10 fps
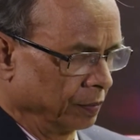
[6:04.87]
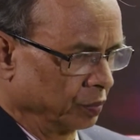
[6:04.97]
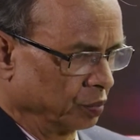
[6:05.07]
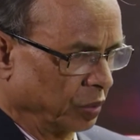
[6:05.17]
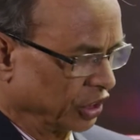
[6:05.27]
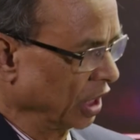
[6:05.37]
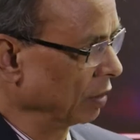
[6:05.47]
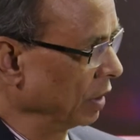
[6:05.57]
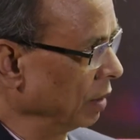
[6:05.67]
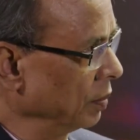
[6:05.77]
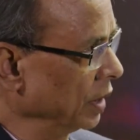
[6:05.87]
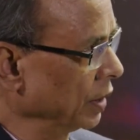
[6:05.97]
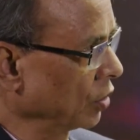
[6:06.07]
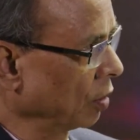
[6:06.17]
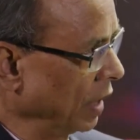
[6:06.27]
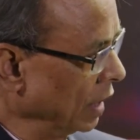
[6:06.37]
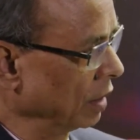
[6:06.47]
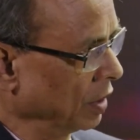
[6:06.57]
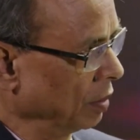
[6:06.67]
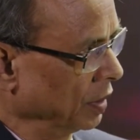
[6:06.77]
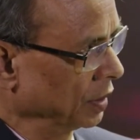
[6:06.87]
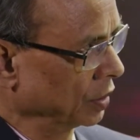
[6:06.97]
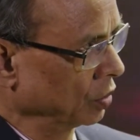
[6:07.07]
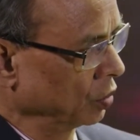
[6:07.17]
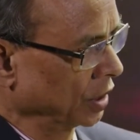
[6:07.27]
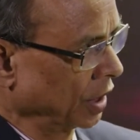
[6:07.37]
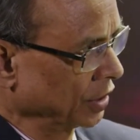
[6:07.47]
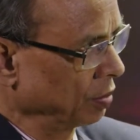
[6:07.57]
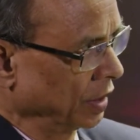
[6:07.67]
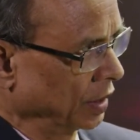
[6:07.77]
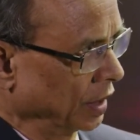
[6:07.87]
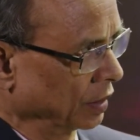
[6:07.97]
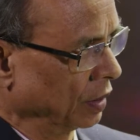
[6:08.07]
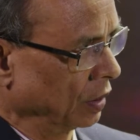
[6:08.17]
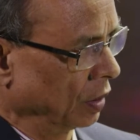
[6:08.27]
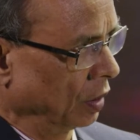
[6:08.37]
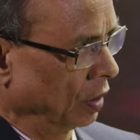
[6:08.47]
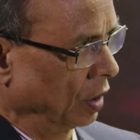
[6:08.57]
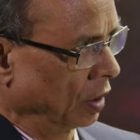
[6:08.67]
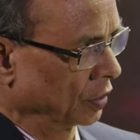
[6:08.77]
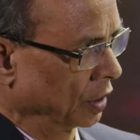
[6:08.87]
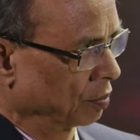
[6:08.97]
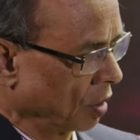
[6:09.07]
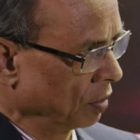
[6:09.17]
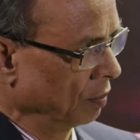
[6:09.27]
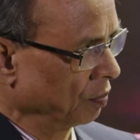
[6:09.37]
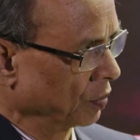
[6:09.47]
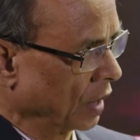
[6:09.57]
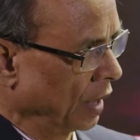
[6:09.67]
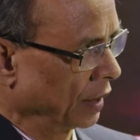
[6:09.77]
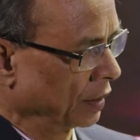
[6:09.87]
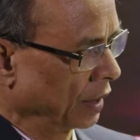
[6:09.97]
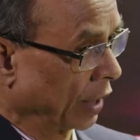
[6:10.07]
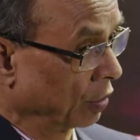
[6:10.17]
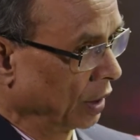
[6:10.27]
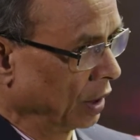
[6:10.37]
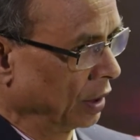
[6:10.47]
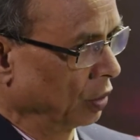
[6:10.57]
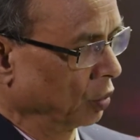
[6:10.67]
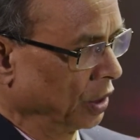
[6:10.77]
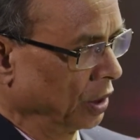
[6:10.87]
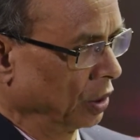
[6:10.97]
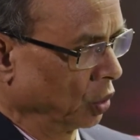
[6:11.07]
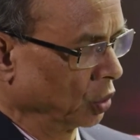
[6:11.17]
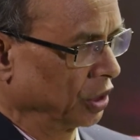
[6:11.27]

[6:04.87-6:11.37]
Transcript: partial development or maldevelopment, we classify that the problem, and accordingly we know the